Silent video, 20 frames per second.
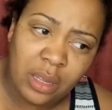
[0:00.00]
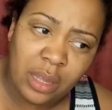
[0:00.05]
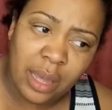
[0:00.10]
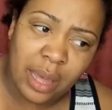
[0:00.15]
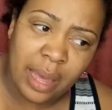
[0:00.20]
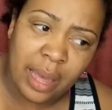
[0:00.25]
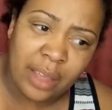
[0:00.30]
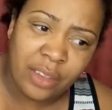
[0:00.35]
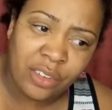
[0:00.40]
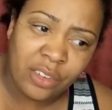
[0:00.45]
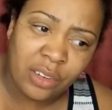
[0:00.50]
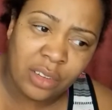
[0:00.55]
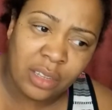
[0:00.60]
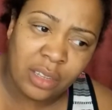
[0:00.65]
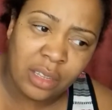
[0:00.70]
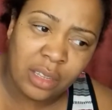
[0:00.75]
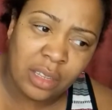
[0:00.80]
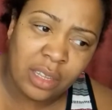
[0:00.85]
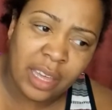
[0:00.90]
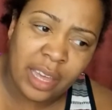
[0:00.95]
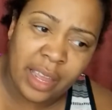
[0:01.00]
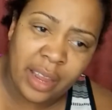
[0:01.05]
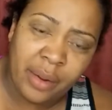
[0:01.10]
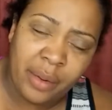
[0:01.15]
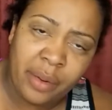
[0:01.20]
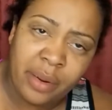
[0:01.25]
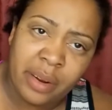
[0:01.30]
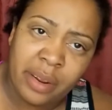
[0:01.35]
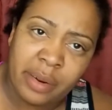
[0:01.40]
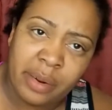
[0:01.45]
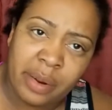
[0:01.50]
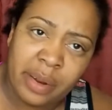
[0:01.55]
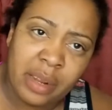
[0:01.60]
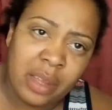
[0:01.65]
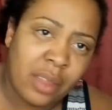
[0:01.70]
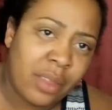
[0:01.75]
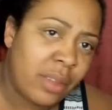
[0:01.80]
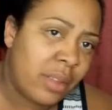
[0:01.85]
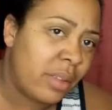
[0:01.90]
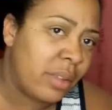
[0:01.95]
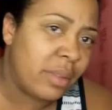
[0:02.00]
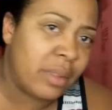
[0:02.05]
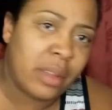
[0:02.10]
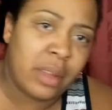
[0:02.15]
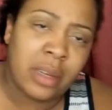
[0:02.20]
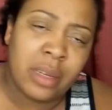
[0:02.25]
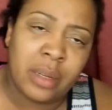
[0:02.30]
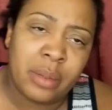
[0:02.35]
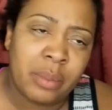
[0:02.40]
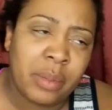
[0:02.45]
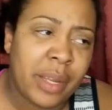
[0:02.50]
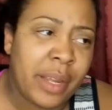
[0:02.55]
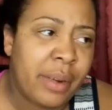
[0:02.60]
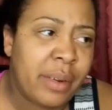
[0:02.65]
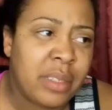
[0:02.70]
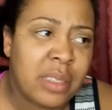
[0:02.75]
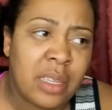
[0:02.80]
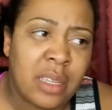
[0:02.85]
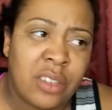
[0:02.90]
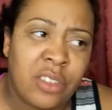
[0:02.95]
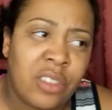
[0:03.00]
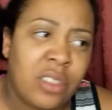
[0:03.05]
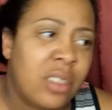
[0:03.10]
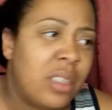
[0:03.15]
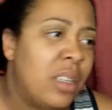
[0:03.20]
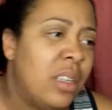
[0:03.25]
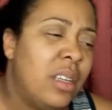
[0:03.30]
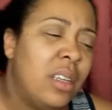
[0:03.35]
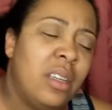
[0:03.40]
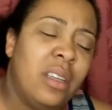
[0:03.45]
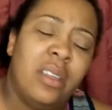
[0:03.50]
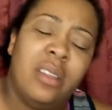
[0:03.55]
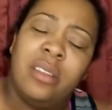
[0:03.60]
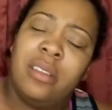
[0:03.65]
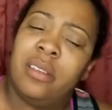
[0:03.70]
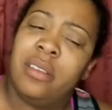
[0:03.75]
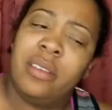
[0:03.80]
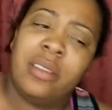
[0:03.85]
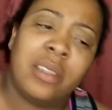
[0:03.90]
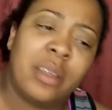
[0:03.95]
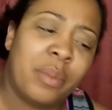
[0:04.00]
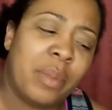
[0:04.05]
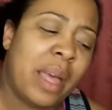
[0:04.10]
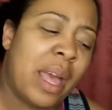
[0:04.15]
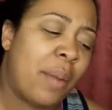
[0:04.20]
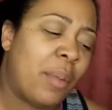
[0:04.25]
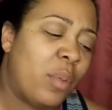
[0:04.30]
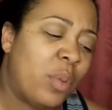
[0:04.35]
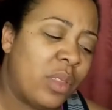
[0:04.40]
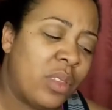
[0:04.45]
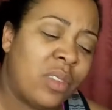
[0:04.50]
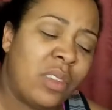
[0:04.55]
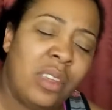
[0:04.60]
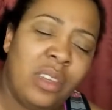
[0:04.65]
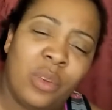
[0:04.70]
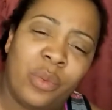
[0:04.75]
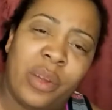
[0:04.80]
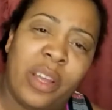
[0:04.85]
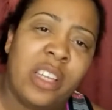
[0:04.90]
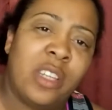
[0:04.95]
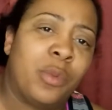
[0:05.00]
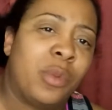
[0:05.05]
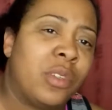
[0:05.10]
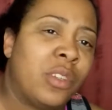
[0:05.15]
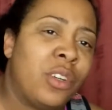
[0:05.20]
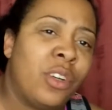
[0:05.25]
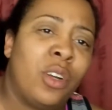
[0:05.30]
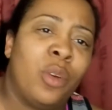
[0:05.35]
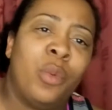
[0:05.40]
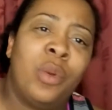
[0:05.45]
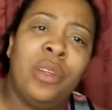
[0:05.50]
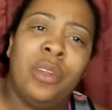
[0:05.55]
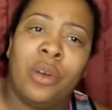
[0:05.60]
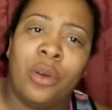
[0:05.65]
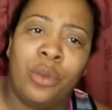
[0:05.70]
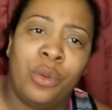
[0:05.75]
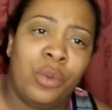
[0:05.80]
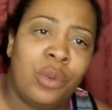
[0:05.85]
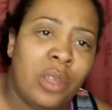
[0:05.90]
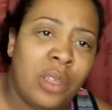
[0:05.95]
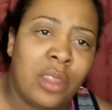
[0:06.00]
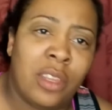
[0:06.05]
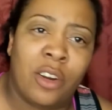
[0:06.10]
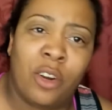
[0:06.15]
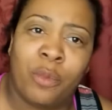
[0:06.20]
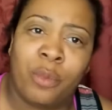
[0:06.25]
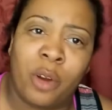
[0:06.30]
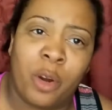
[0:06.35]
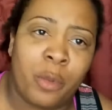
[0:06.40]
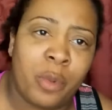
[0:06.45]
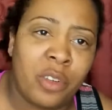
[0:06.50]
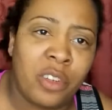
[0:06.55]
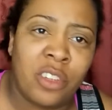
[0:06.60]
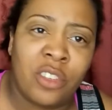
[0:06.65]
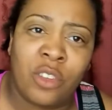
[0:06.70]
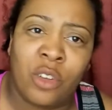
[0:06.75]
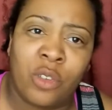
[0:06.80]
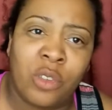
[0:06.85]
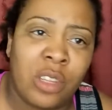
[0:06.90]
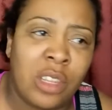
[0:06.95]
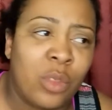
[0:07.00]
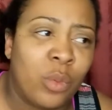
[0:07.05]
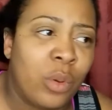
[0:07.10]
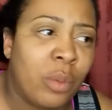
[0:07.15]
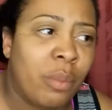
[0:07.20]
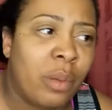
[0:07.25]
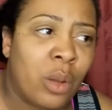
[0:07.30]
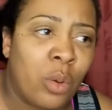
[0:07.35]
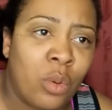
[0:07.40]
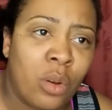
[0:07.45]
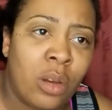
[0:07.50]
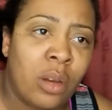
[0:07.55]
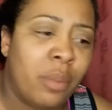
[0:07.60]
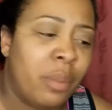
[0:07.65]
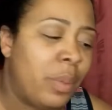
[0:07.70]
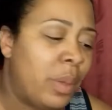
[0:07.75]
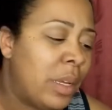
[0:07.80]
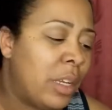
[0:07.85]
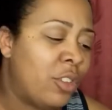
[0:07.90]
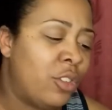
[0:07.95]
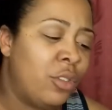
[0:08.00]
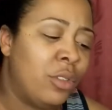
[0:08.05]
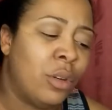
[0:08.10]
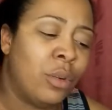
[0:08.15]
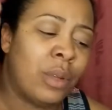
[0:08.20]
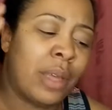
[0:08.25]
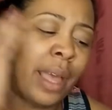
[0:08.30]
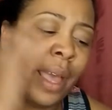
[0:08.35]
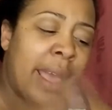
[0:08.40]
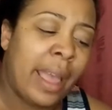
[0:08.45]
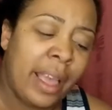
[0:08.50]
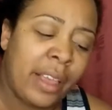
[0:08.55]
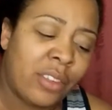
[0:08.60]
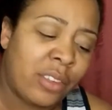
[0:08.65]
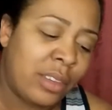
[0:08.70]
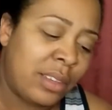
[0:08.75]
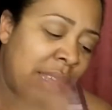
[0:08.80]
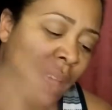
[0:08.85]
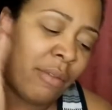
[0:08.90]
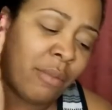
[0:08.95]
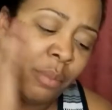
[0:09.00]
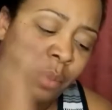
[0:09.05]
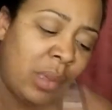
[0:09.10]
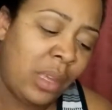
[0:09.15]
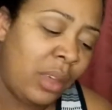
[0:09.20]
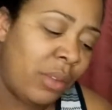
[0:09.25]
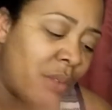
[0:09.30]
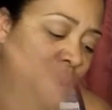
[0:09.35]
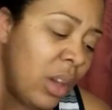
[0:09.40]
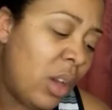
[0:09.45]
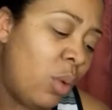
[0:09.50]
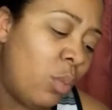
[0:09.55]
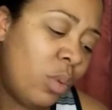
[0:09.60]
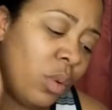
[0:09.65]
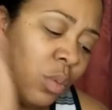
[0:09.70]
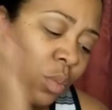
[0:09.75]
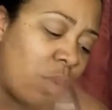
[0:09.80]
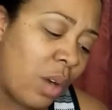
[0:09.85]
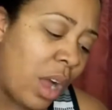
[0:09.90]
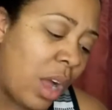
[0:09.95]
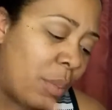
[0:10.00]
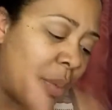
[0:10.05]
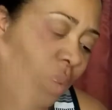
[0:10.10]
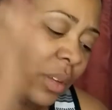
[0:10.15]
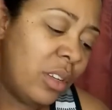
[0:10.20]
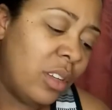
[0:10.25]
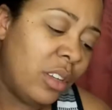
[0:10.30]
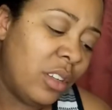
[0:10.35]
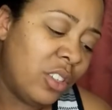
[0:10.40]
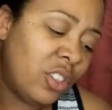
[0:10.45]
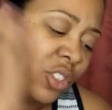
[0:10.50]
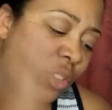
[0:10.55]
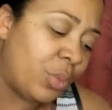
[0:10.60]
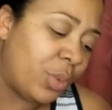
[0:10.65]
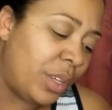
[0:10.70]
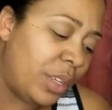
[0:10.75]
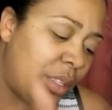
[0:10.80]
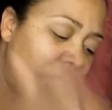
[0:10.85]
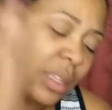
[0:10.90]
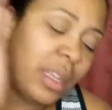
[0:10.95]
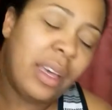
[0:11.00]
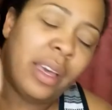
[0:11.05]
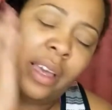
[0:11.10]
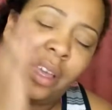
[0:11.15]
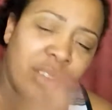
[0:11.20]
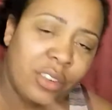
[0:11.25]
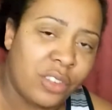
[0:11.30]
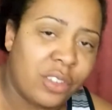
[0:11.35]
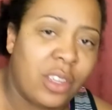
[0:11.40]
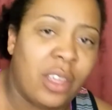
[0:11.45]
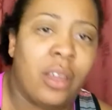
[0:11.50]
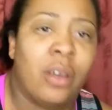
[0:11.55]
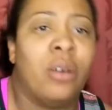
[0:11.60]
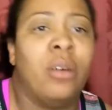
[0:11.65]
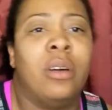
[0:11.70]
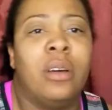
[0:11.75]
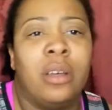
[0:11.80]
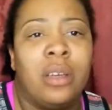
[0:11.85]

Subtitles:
Ashley, and Karen at another. Karen says something happened with the seating arrangements. Girl, we know you did that on purpose just so another one blow up, because you know that Ashley's having beef with Robin, Sharice, and Giselle.